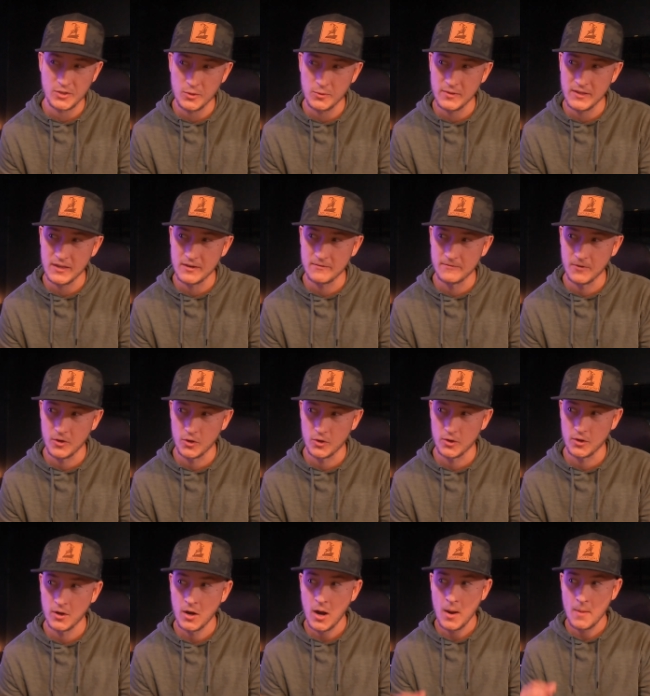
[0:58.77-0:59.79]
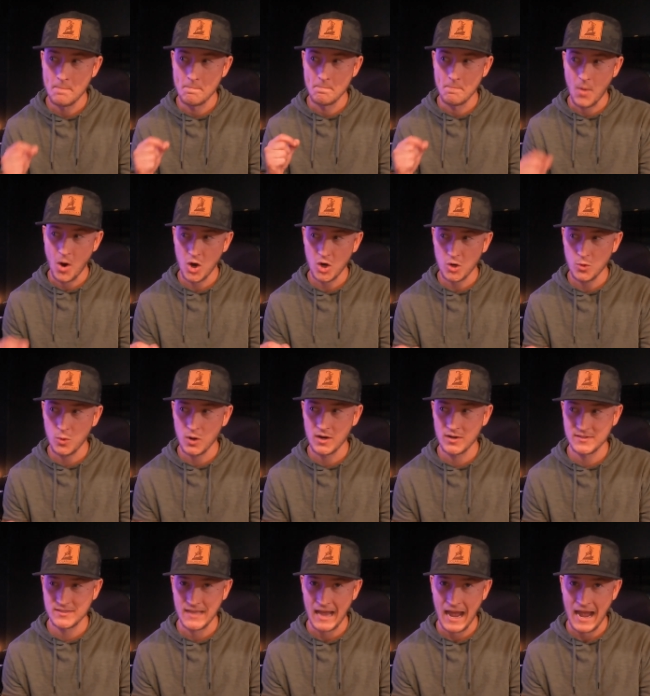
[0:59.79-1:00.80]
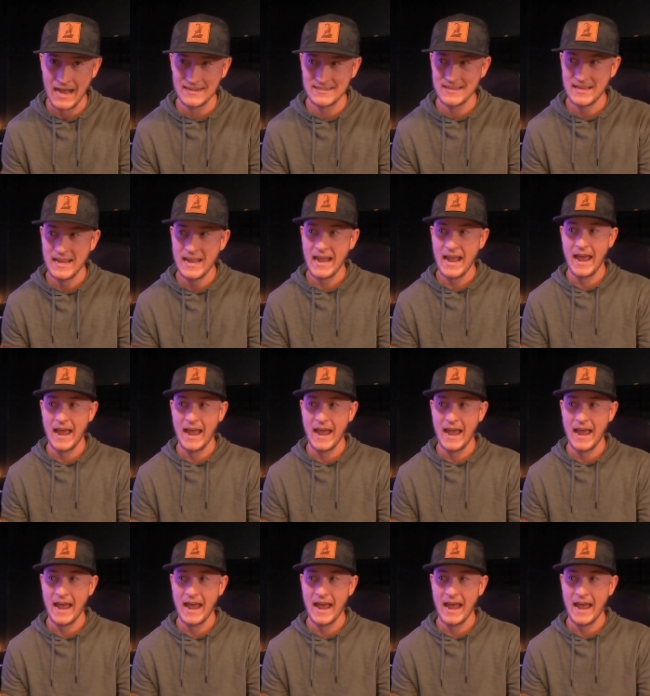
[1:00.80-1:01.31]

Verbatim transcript: to the inverter, mark where it's at,